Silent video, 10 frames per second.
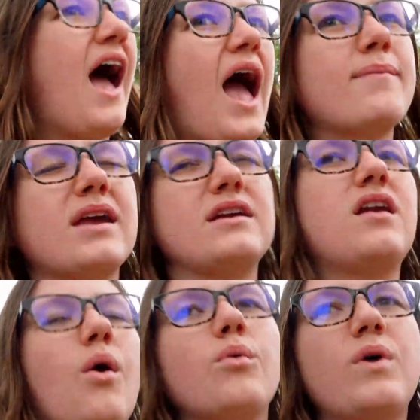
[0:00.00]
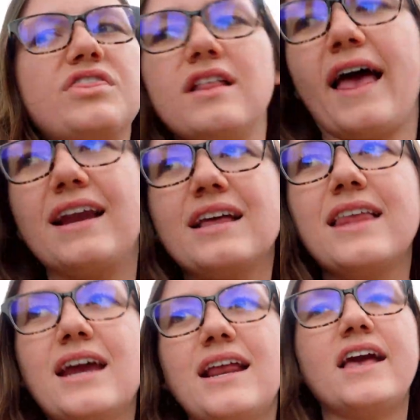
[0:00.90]
I mean, with the Lightning
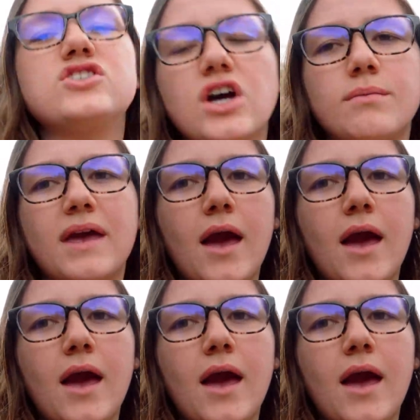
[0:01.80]
Lane, it took me